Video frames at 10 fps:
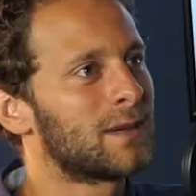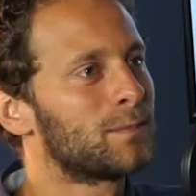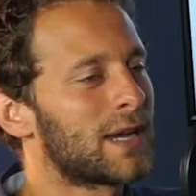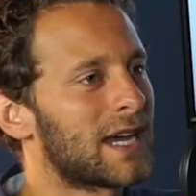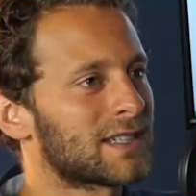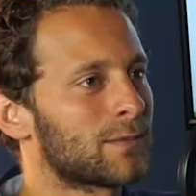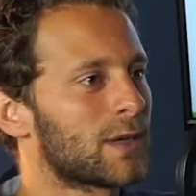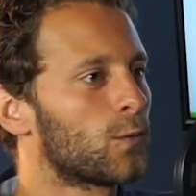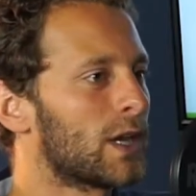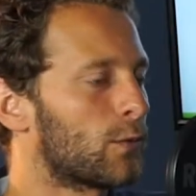impact, I
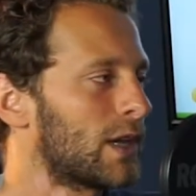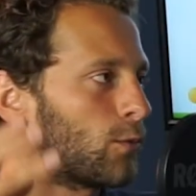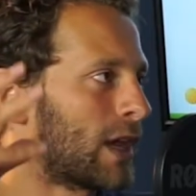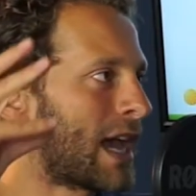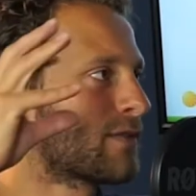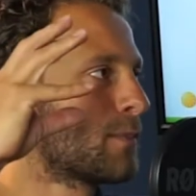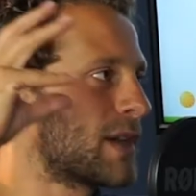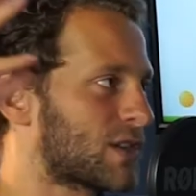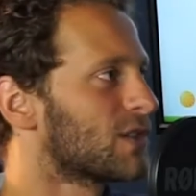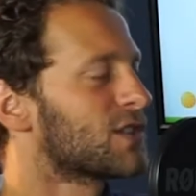mean, we have a
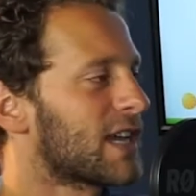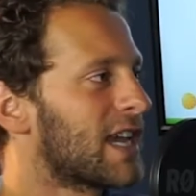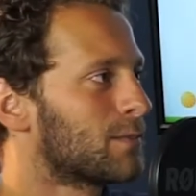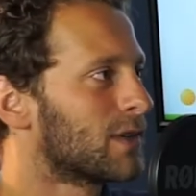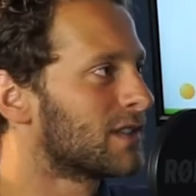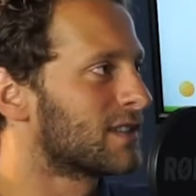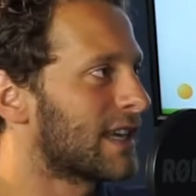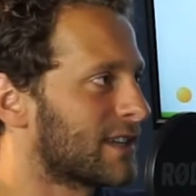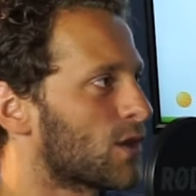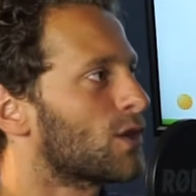mission statement
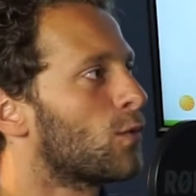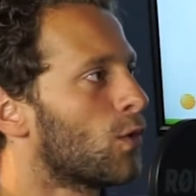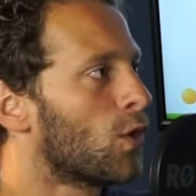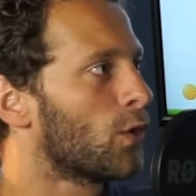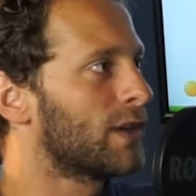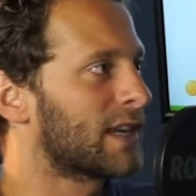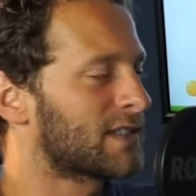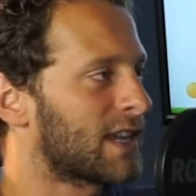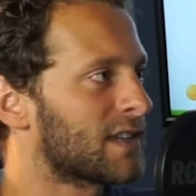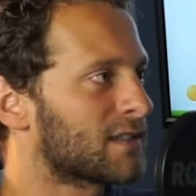that is on our wall that
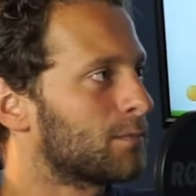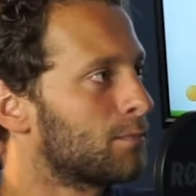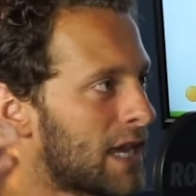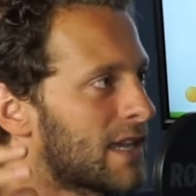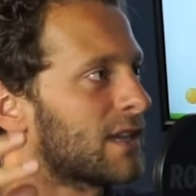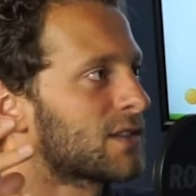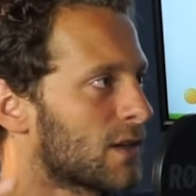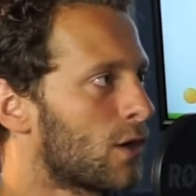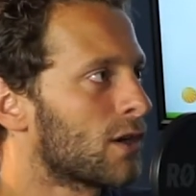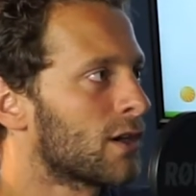says making
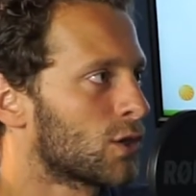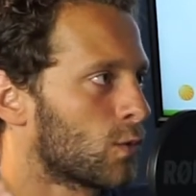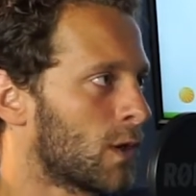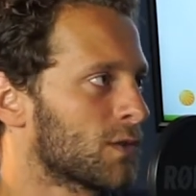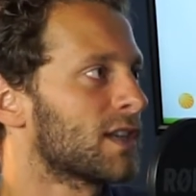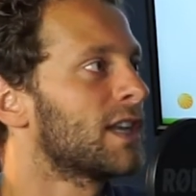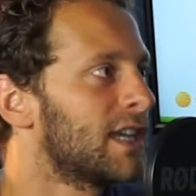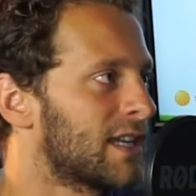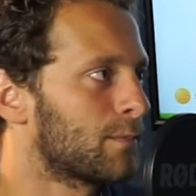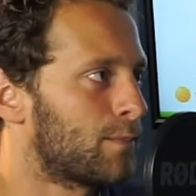solar the world's
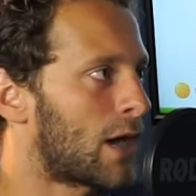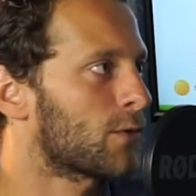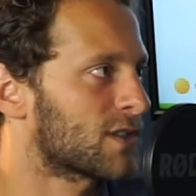leading power